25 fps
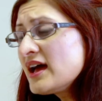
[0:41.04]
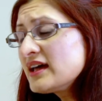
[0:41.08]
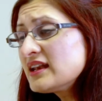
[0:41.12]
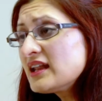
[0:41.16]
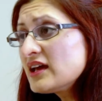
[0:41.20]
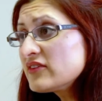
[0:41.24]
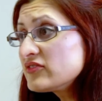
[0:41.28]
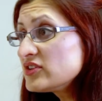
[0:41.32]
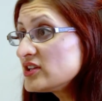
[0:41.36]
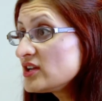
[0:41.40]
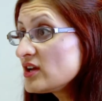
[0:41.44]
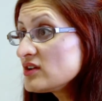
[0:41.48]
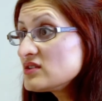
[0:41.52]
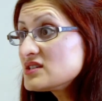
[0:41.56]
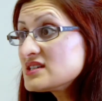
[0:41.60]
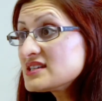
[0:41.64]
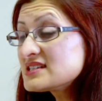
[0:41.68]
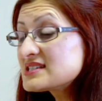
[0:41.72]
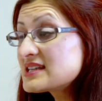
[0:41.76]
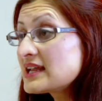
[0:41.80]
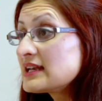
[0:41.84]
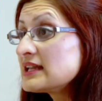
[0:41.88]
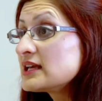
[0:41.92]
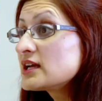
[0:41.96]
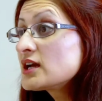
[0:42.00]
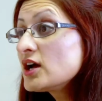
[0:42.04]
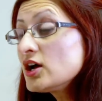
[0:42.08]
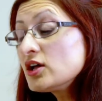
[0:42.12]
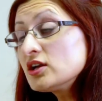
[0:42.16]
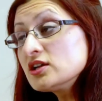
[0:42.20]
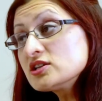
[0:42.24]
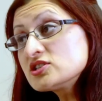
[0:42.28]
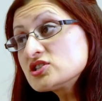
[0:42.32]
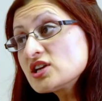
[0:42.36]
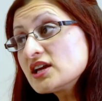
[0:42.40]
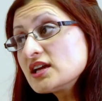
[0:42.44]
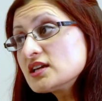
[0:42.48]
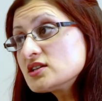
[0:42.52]
and have you noticed any
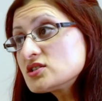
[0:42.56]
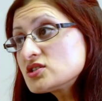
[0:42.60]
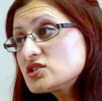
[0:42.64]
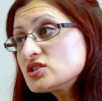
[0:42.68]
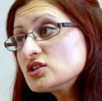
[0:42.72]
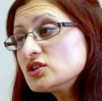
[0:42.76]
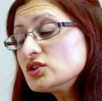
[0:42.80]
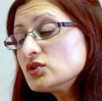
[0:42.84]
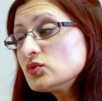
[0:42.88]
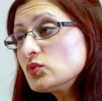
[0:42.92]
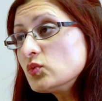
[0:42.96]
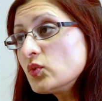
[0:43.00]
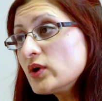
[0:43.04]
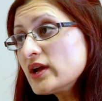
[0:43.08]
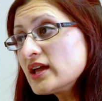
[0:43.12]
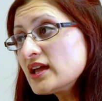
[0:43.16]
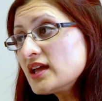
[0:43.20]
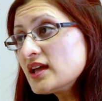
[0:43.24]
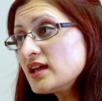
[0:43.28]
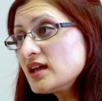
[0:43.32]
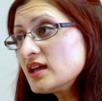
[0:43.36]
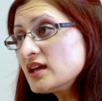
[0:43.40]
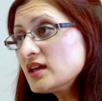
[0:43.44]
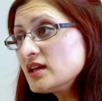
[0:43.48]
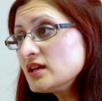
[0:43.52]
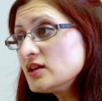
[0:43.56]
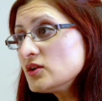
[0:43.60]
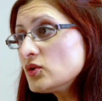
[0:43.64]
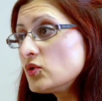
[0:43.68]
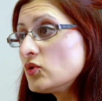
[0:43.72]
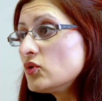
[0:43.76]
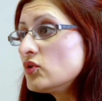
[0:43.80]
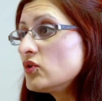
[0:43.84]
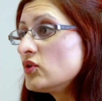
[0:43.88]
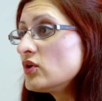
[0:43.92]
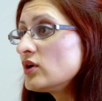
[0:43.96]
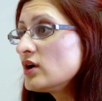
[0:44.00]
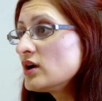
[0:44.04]
colour change to your wee,
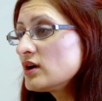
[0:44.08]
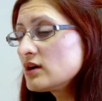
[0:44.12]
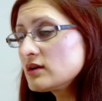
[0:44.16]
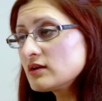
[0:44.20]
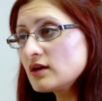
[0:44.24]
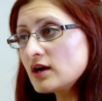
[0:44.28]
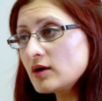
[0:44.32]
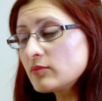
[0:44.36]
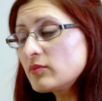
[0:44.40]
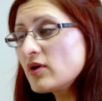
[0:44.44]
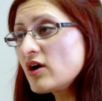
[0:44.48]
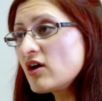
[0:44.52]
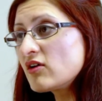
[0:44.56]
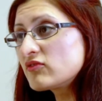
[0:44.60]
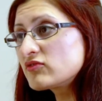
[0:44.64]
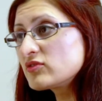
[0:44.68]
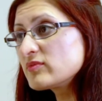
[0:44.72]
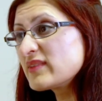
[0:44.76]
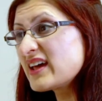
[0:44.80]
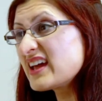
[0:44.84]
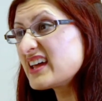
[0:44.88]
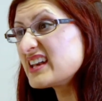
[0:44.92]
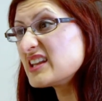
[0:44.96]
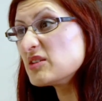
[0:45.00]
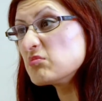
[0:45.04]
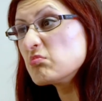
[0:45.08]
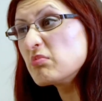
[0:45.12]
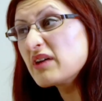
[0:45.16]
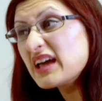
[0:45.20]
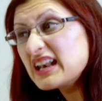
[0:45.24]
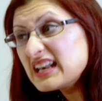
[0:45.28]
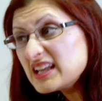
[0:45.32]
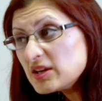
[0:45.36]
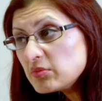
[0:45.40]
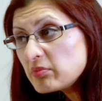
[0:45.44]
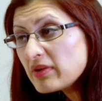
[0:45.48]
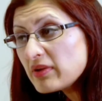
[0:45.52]
or apart from that, any belly